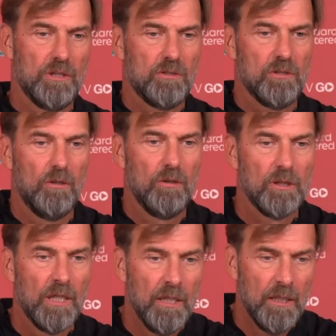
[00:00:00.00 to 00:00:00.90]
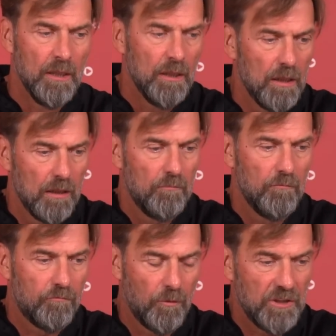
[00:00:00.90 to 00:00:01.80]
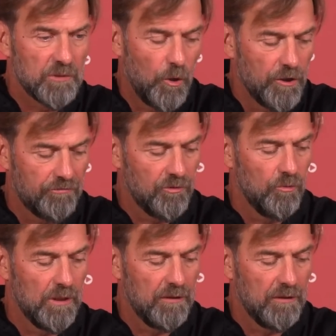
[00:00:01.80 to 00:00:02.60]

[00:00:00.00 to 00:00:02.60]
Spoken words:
It's all from this point of view.